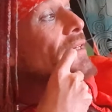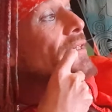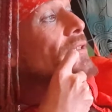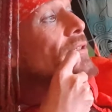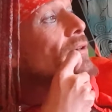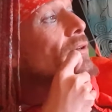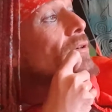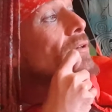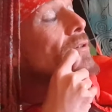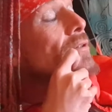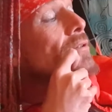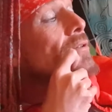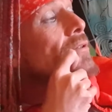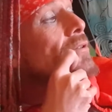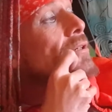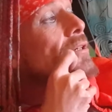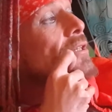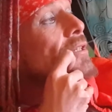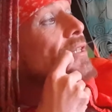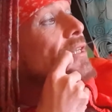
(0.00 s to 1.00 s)
it's got.
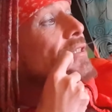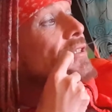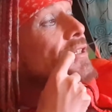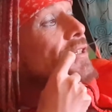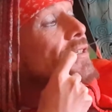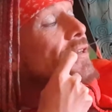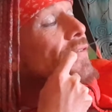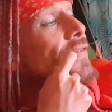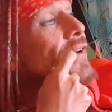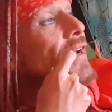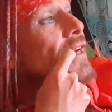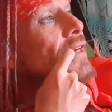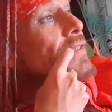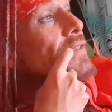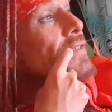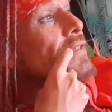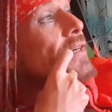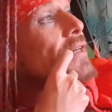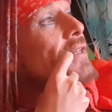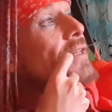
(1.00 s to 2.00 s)
That's just a fact.
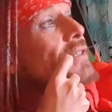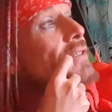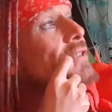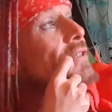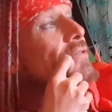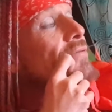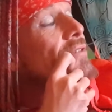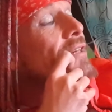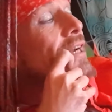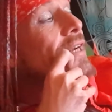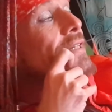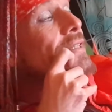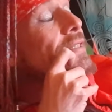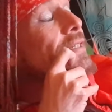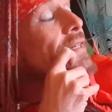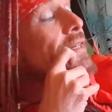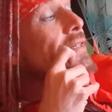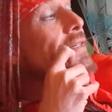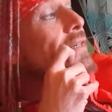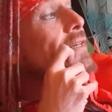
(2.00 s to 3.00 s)
That's just
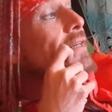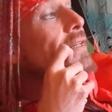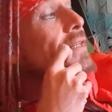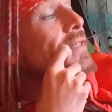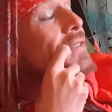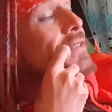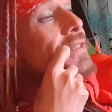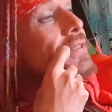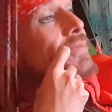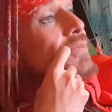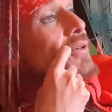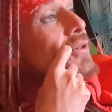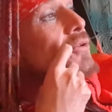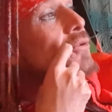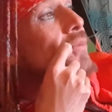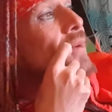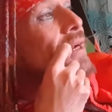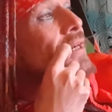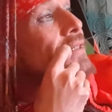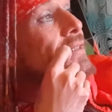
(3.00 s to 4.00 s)
reality. That's just my
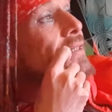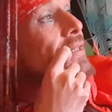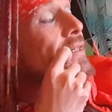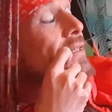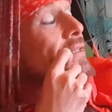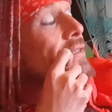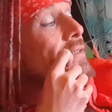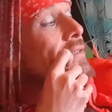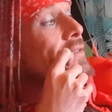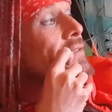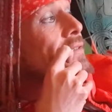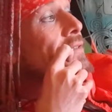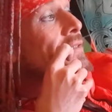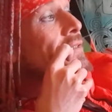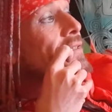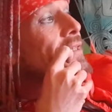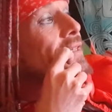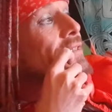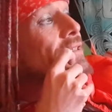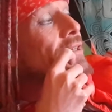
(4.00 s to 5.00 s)
normality.
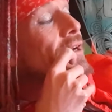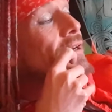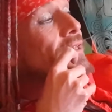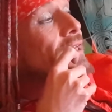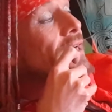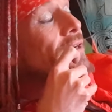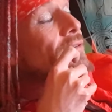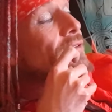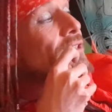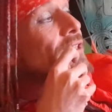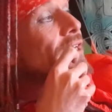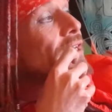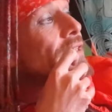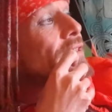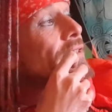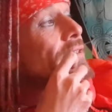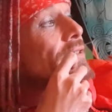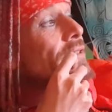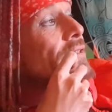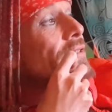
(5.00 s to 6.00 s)
That's I cannot
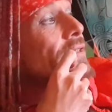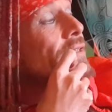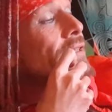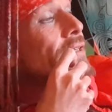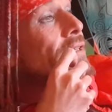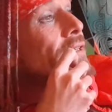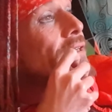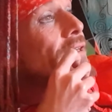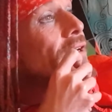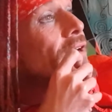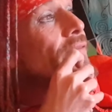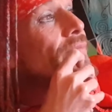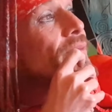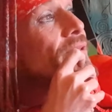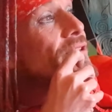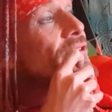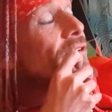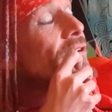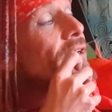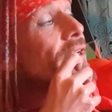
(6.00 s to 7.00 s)
change. I've been
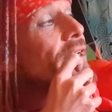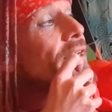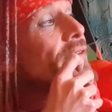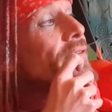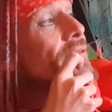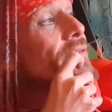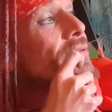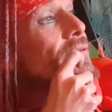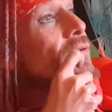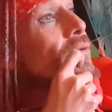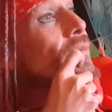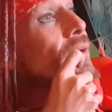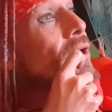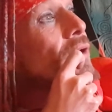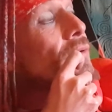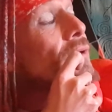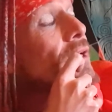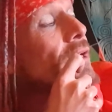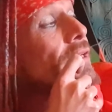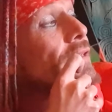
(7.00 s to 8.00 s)
trying all my
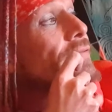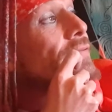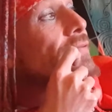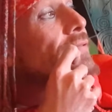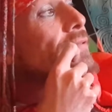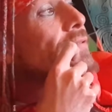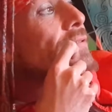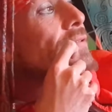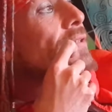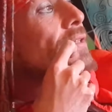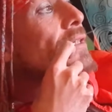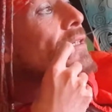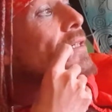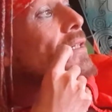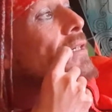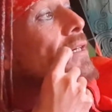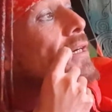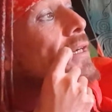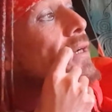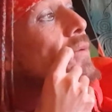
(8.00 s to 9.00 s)
whole life
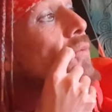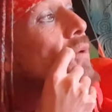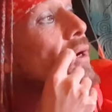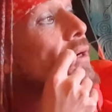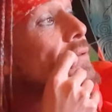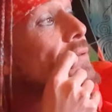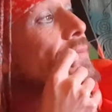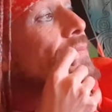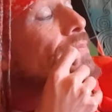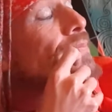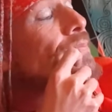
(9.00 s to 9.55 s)
and it won't.